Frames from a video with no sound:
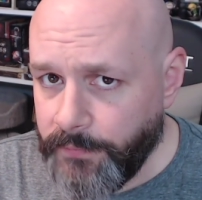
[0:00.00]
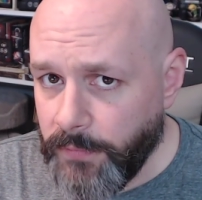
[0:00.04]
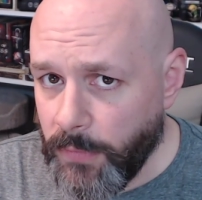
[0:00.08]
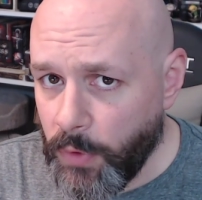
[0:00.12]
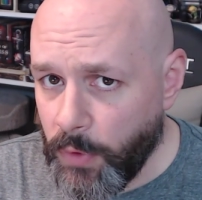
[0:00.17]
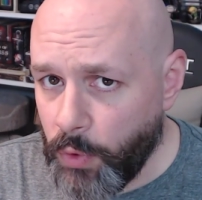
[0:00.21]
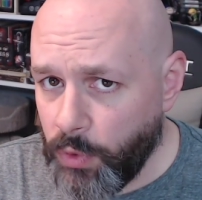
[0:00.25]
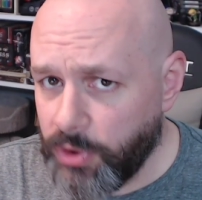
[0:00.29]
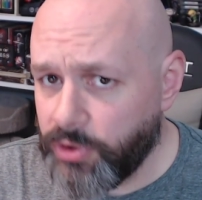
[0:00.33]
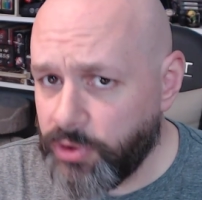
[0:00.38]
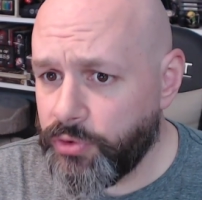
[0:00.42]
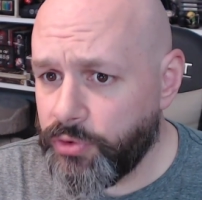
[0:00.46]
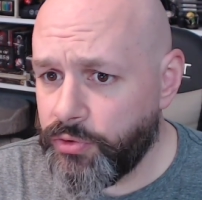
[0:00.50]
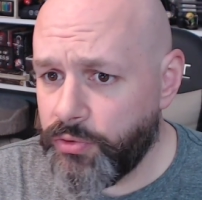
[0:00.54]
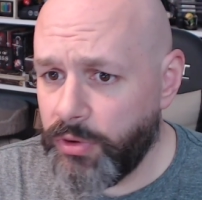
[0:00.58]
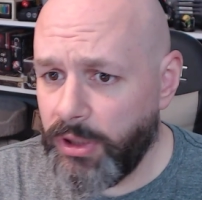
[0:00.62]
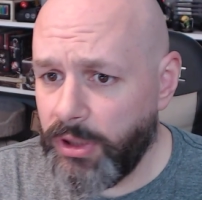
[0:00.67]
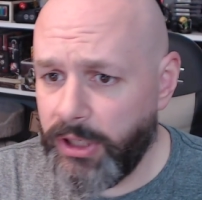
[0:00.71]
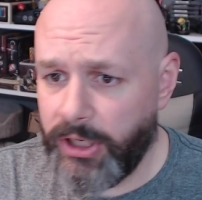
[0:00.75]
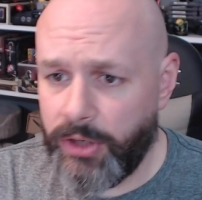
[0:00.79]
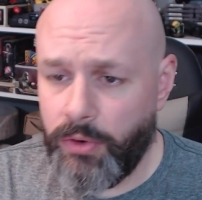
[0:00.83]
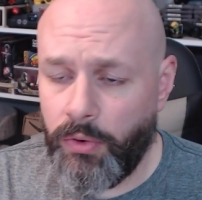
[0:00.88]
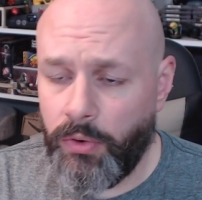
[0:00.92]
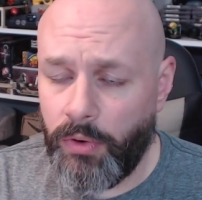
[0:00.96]
which was
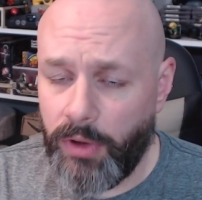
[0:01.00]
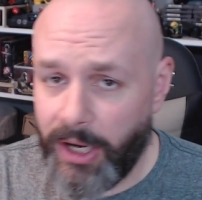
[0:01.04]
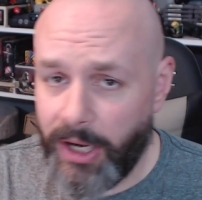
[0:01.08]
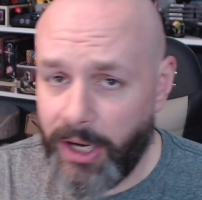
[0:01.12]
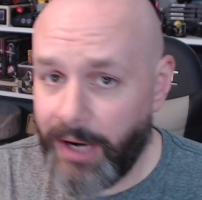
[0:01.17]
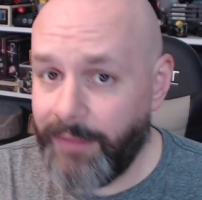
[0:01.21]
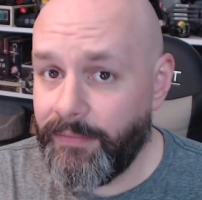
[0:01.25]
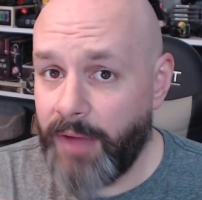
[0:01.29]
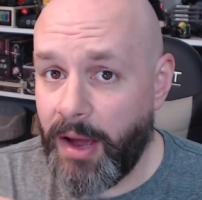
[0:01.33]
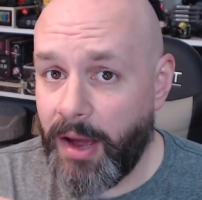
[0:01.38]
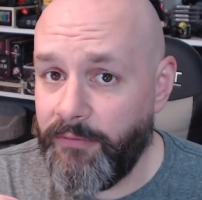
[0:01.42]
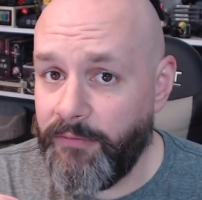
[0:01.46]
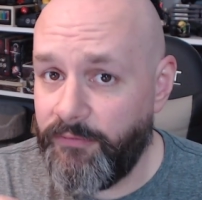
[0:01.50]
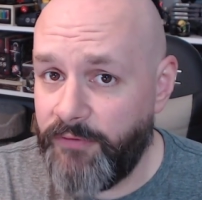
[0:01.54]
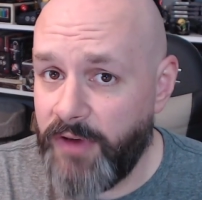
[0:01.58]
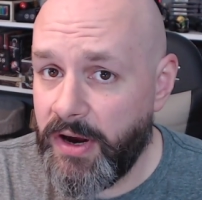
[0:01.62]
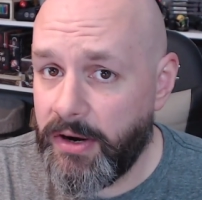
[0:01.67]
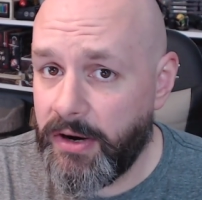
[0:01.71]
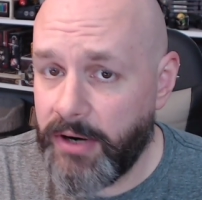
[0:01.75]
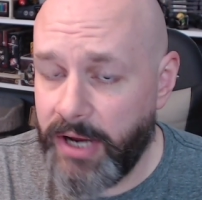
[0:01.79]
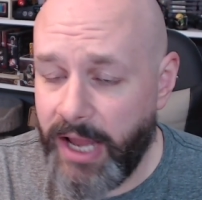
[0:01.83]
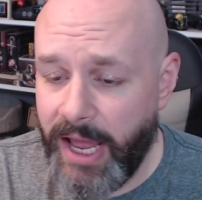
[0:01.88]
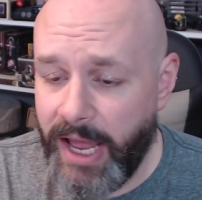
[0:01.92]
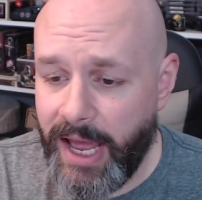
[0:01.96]
really cool. And I'm
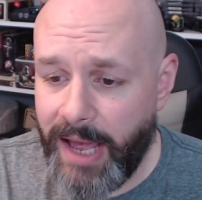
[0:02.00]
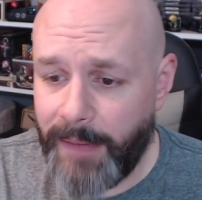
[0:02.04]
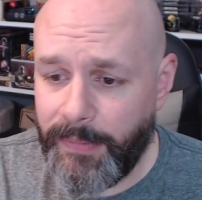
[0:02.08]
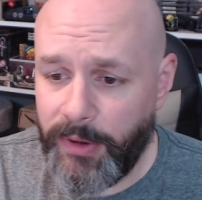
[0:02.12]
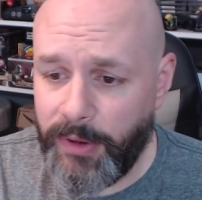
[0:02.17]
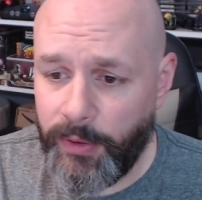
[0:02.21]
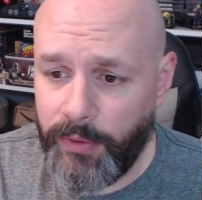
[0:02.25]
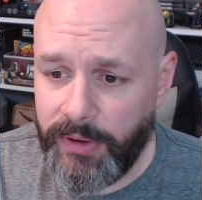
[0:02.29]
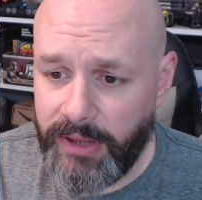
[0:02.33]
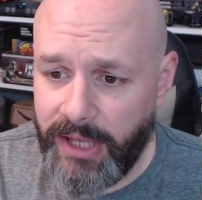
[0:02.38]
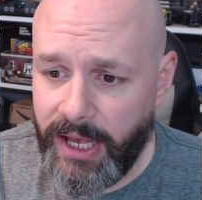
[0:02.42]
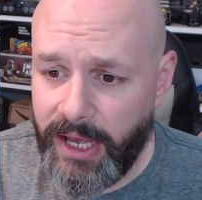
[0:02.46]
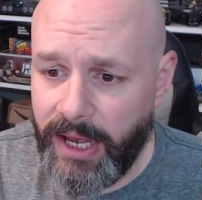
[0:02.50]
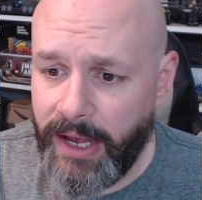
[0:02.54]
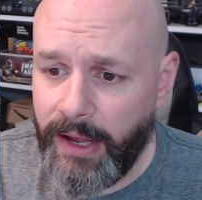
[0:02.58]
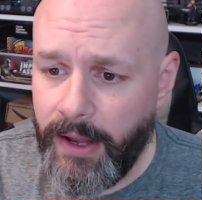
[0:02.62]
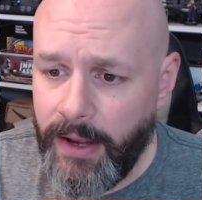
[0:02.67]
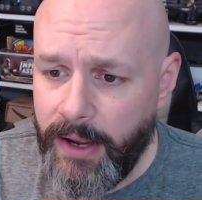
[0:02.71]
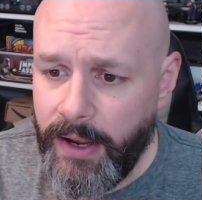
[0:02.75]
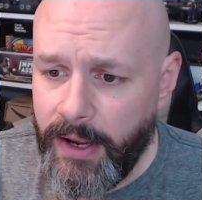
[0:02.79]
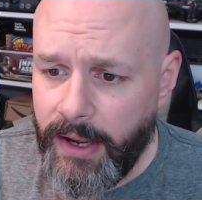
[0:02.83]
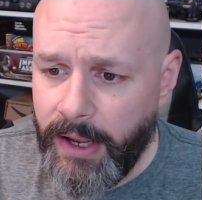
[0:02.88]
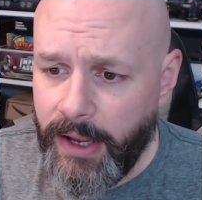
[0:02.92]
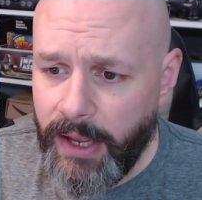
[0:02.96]
very happy with that.
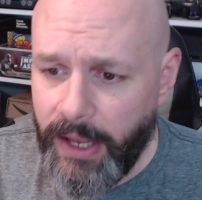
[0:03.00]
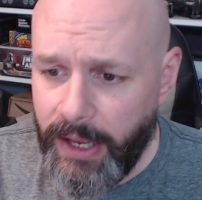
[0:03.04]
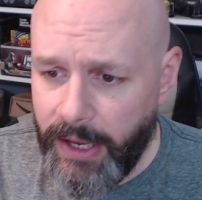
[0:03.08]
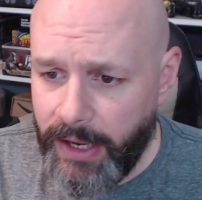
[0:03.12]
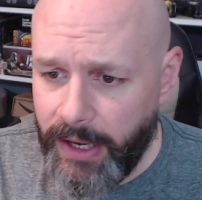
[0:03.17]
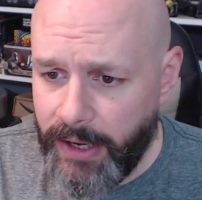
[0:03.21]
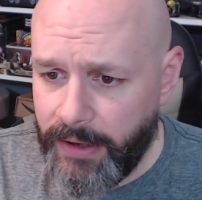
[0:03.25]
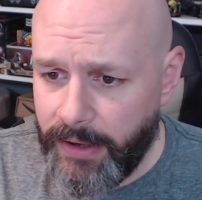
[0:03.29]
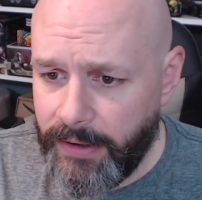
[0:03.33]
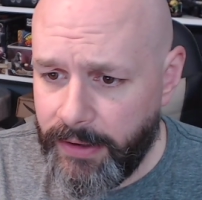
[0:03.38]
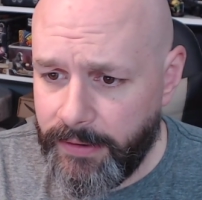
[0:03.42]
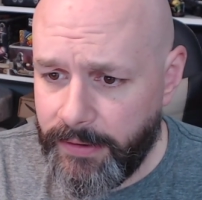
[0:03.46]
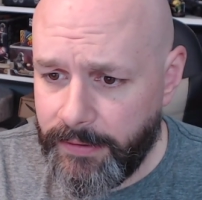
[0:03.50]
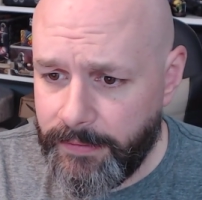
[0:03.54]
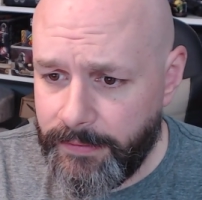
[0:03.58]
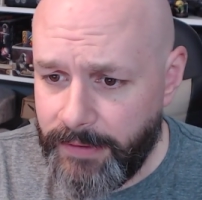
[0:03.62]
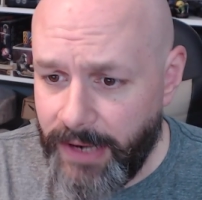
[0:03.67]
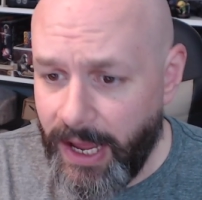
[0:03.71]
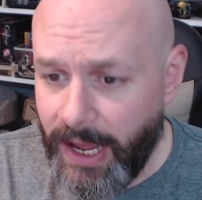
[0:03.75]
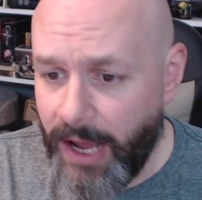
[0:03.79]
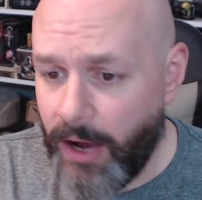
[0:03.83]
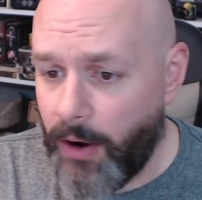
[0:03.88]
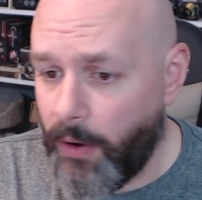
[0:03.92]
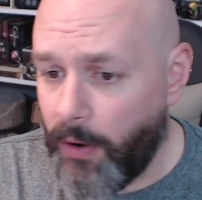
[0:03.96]
And
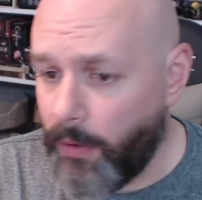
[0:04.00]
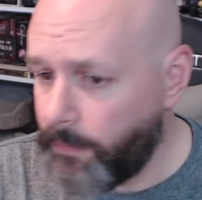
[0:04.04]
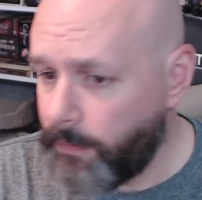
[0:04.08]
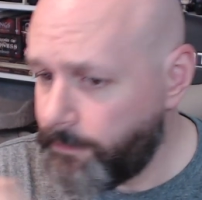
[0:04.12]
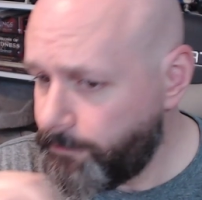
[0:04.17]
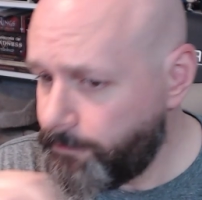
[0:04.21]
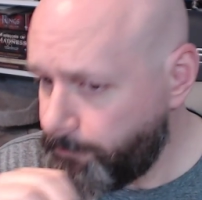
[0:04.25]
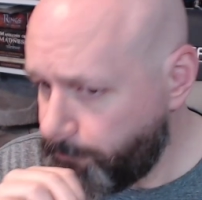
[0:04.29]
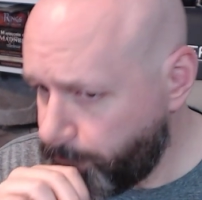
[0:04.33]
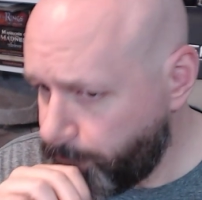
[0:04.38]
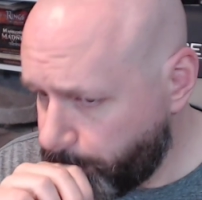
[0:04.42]
now